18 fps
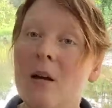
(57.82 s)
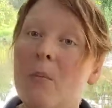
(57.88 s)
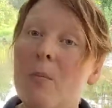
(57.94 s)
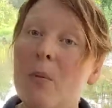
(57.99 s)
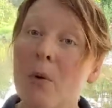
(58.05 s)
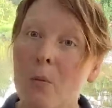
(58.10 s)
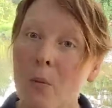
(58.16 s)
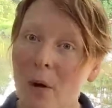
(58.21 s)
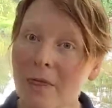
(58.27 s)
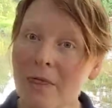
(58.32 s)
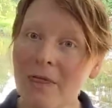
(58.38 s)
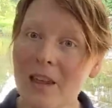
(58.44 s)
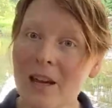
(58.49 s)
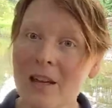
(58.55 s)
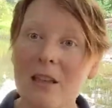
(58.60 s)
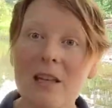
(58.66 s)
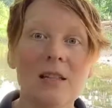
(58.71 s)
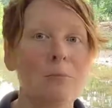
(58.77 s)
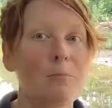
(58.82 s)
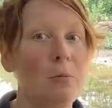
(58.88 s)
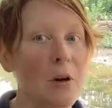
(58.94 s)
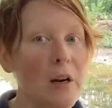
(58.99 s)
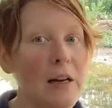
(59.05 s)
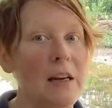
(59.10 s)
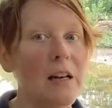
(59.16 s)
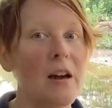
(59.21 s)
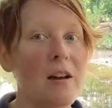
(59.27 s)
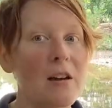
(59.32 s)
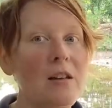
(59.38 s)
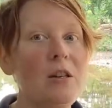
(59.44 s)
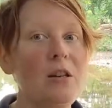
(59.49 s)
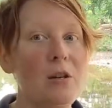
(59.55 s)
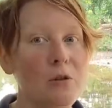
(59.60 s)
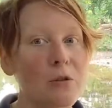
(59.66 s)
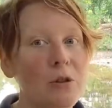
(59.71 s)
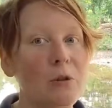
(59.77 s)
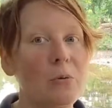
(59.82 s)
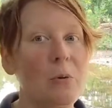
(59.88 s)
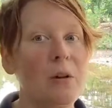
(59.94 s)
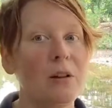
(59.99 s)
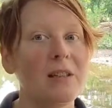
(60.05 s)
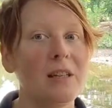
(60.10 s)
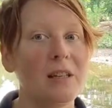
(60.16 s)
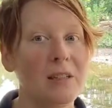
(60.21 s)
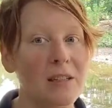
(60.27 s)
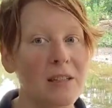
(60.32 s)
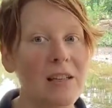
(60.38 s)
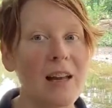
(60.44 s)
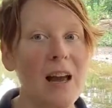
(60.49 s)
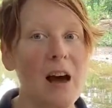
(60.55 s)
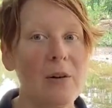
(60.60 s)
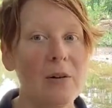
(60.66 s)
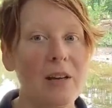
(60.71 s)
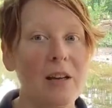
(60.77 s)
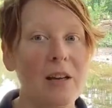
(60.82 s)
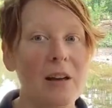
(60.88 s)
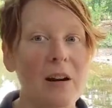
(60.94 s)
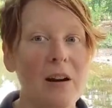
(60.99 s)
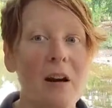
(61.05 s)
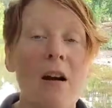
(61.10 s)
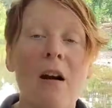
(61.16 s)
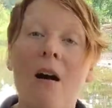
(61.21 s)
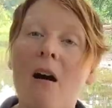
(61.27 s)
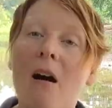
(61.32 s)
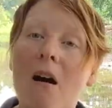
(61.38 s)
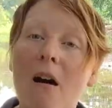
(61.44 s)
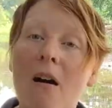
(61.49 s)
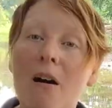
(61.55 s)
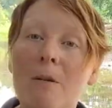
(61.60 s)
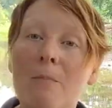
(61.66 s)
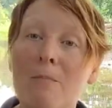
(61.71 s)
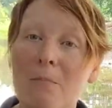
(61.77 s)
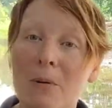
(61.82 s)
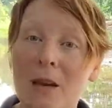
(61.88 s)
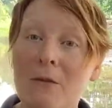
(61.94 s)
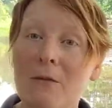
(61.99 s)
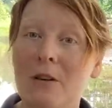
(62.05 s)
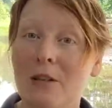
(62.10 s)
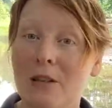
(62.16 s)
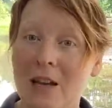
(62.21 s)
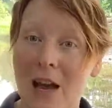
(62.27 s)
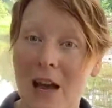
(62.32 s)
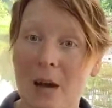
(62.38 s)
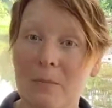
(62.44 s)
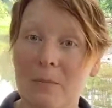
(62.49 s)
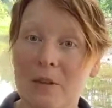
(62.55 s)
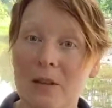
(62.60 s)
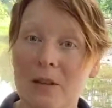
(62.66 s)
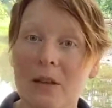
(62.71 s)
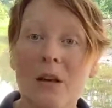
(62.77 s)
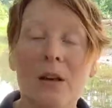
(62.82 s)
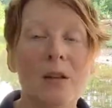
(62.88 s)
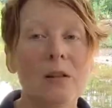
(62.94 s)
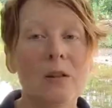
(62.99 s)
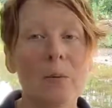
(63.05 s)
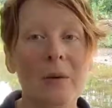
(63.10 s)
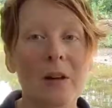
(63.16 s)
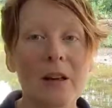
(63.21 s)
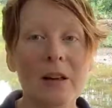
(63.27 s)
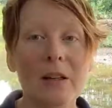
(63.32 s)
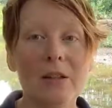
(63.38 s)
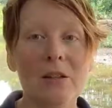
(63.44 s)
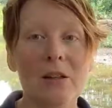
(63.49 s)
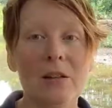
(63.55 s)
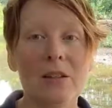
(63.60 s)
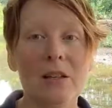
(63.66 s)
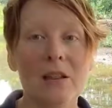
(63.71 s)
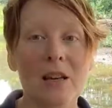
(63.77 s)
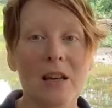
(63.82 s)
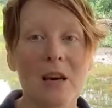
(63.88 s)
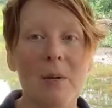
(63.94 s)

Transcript: But one thing that's pretty unusual to see out here are beaver dams. So we're going to start to think